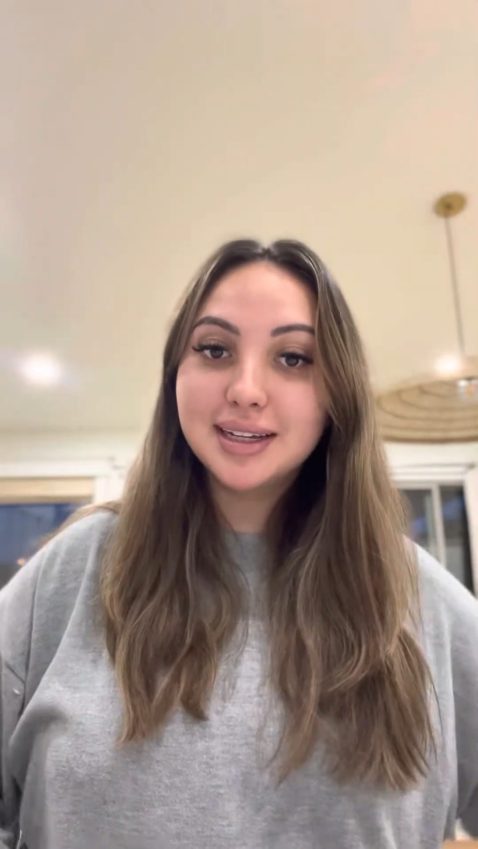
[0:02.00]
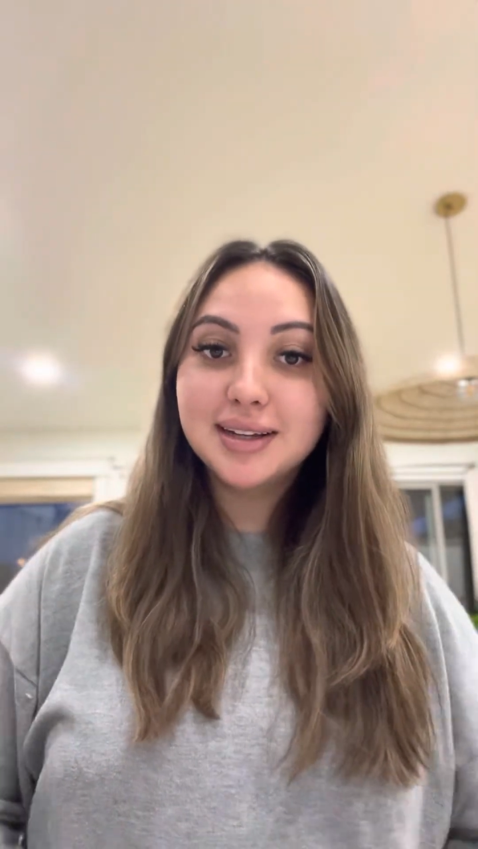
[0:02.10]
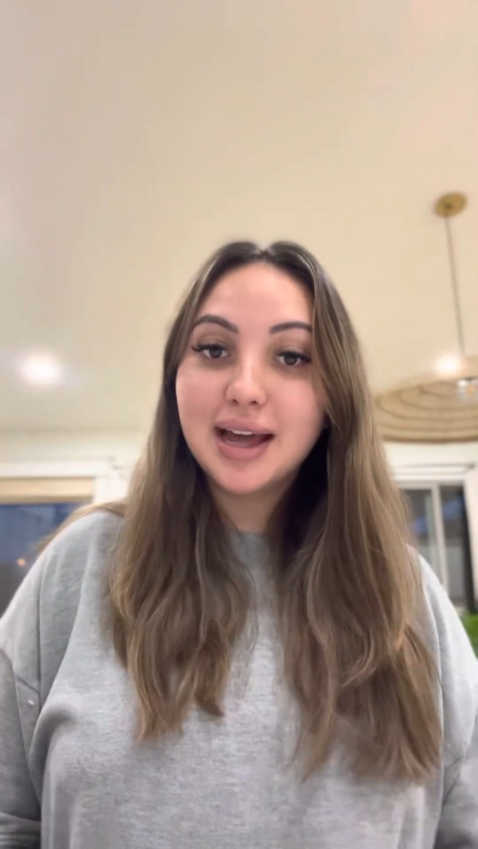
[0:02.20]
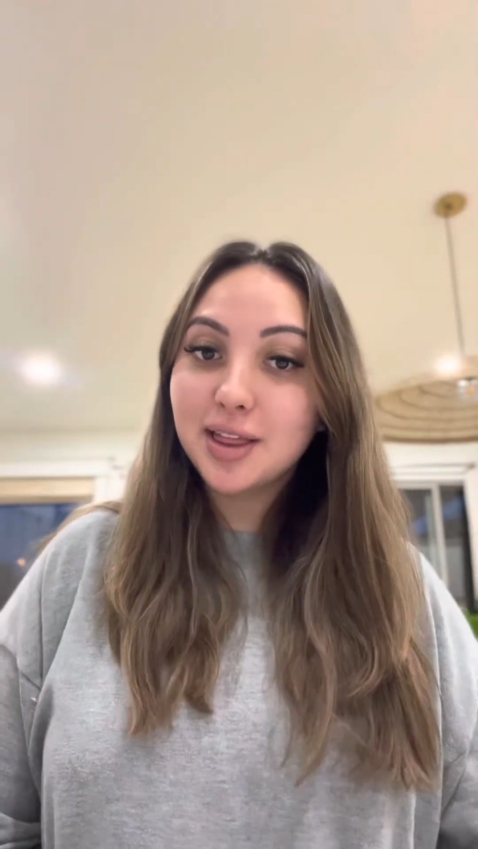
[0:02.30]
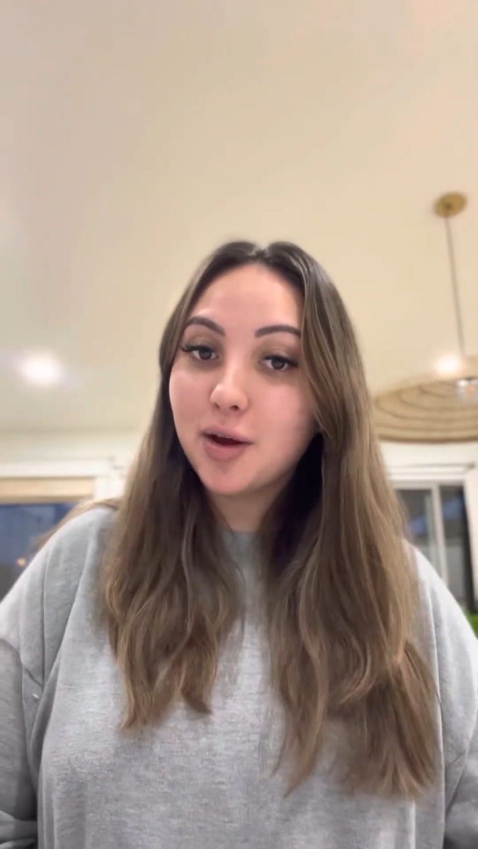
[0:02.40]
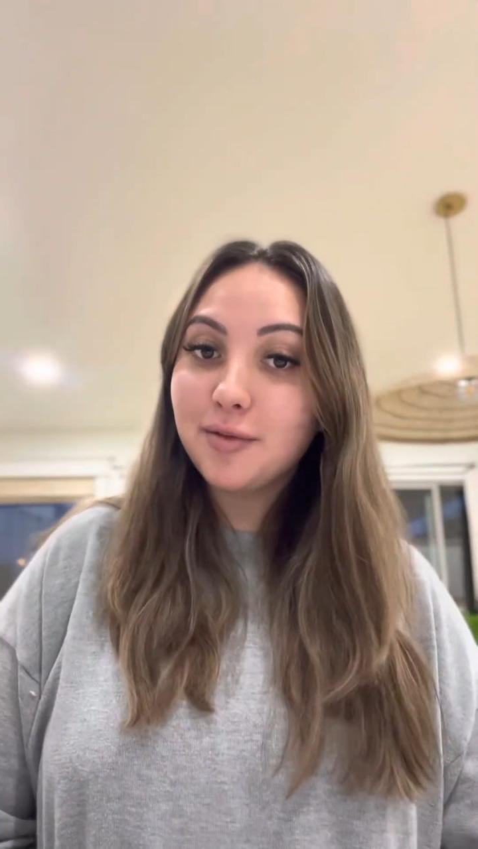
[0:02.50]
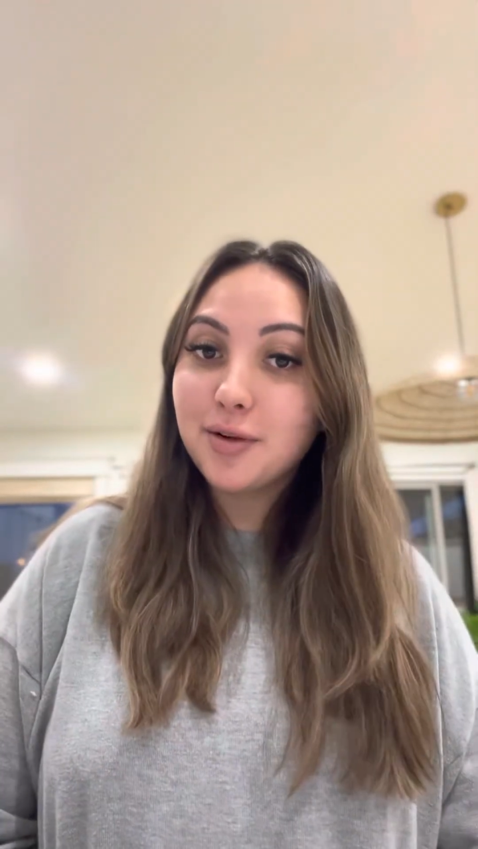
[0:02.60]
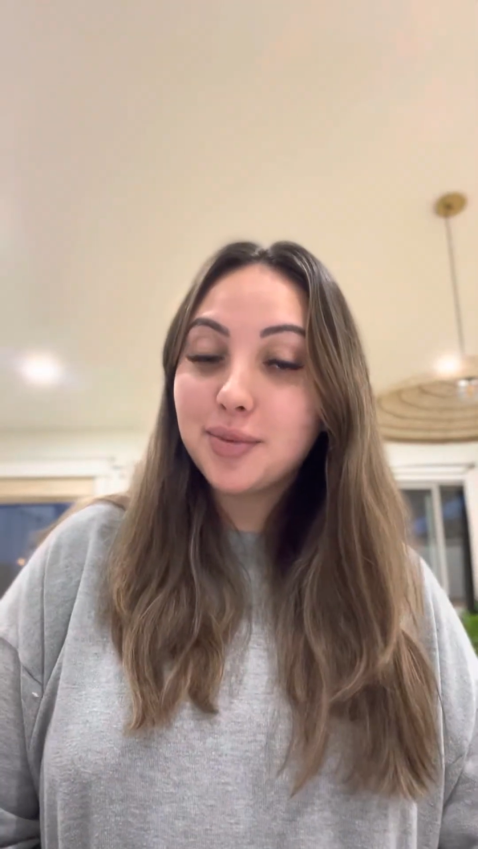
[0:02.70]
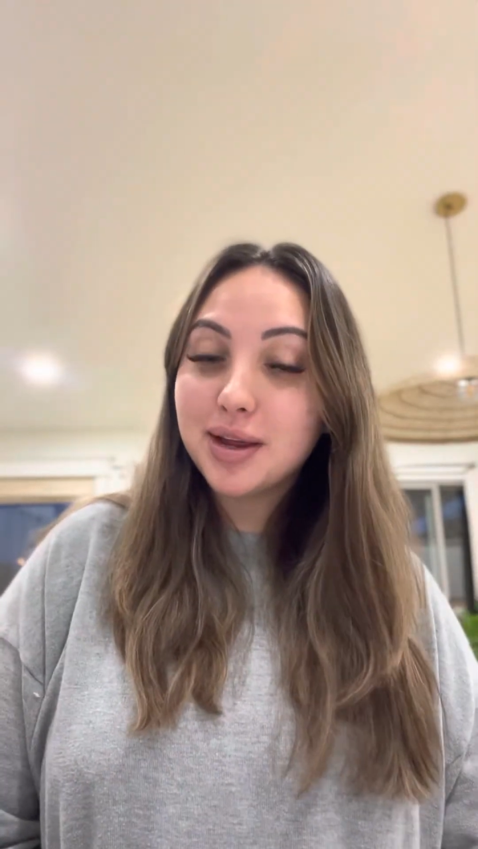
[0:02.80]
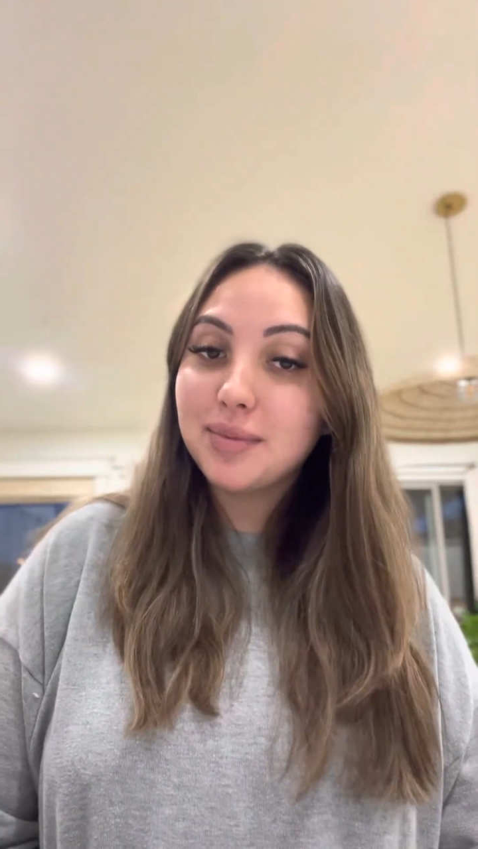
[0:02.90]
Hello
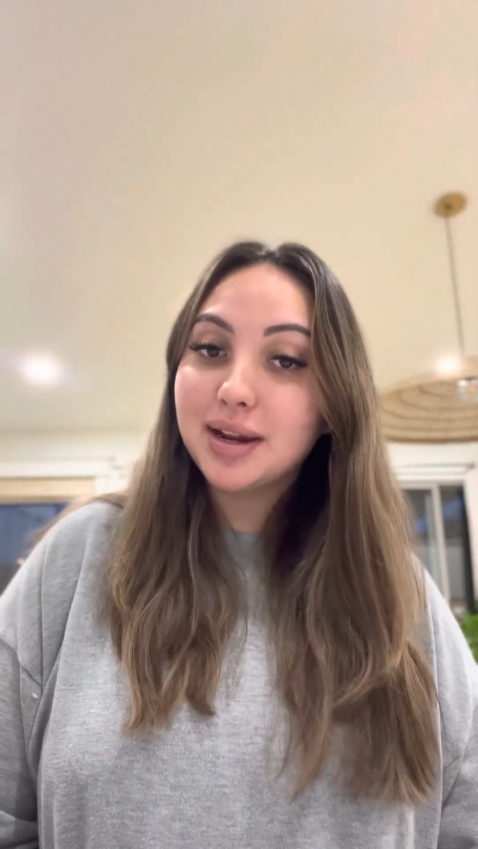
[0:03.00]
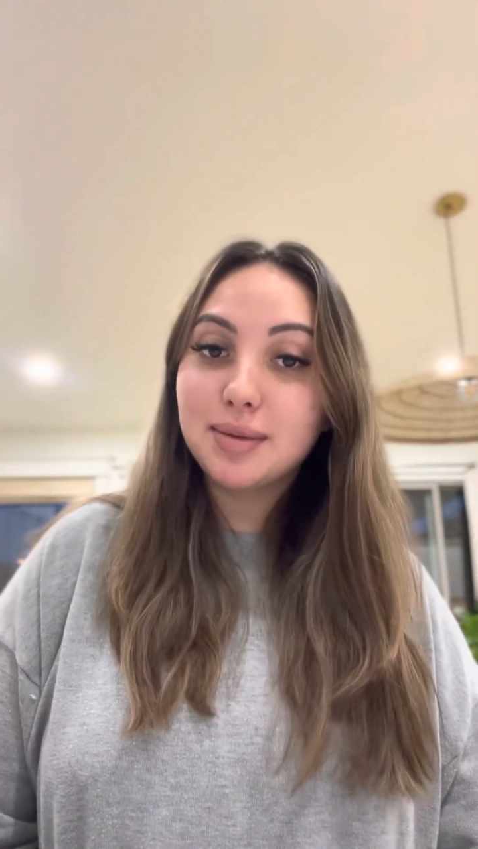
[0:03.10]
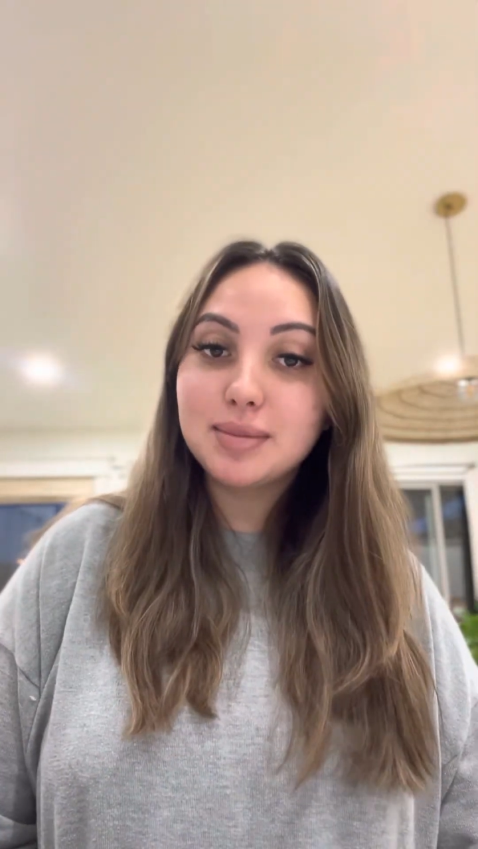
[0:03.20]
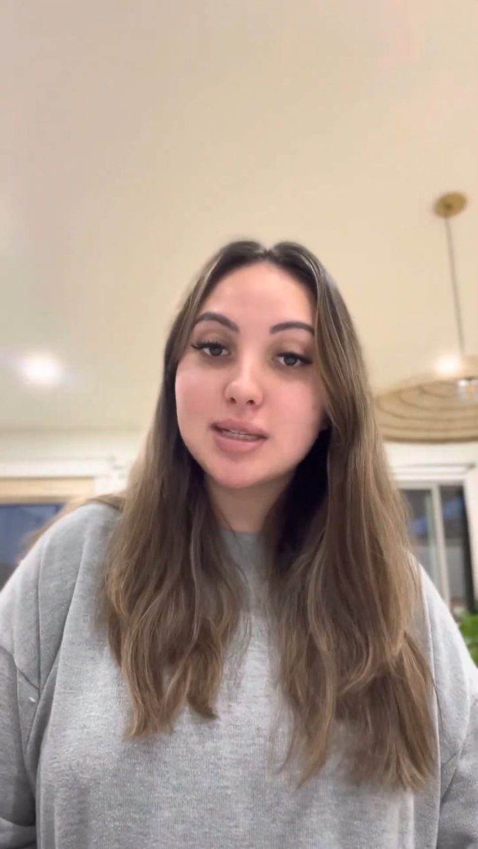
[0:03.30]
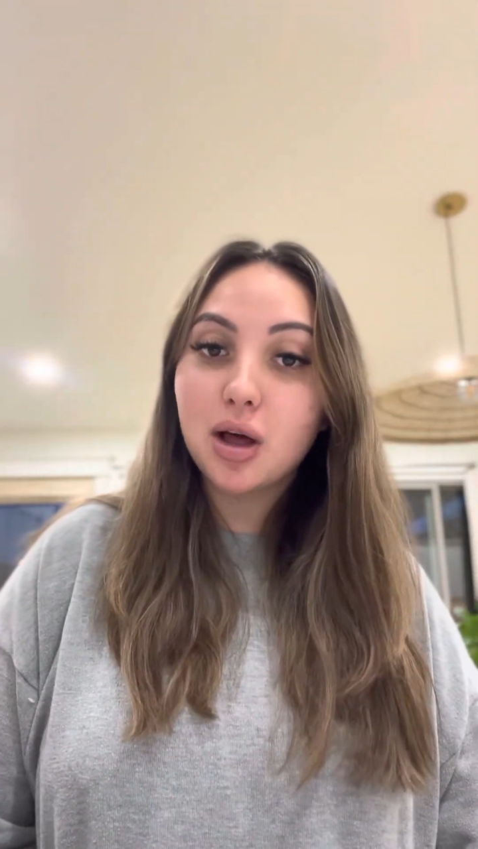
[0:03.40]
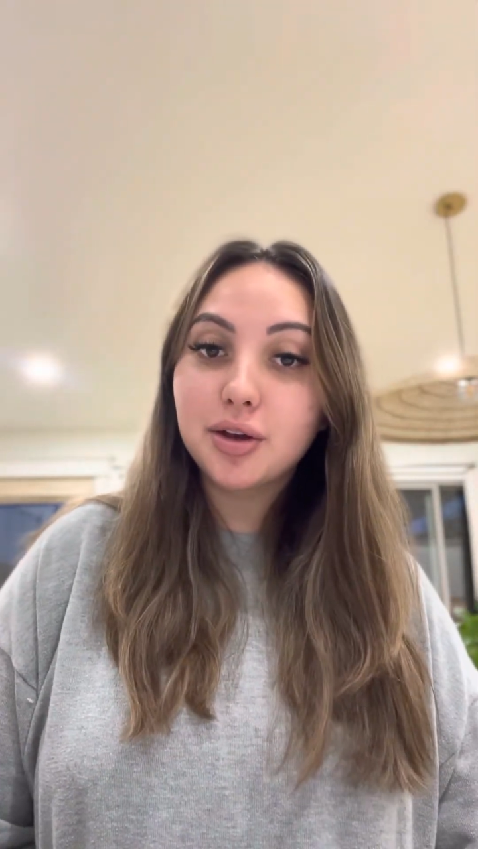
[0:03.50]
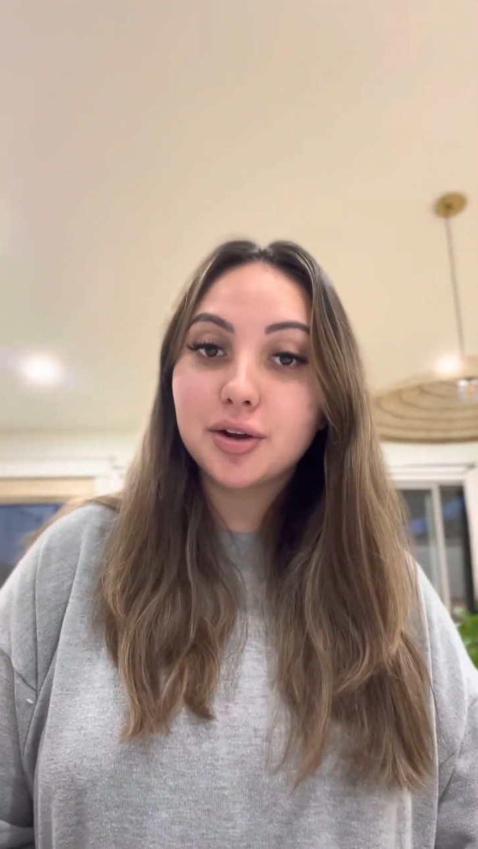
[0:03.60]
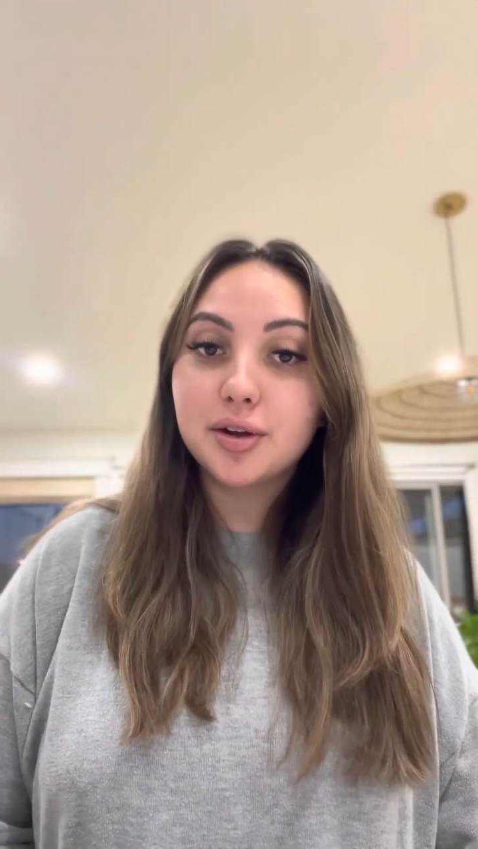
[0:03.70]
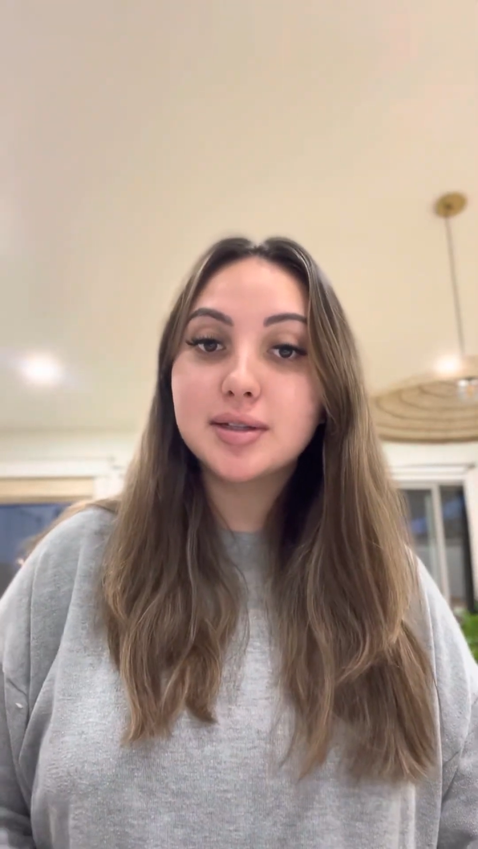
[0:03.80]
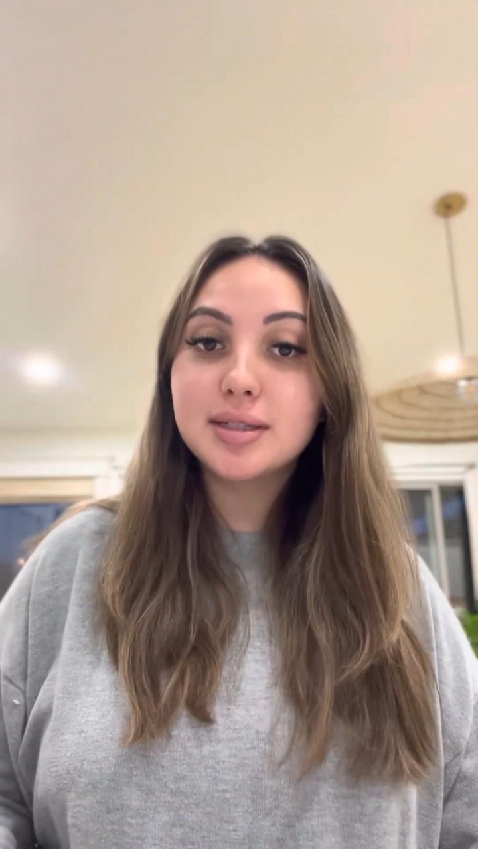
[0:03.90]
everybody, my name is Cruz,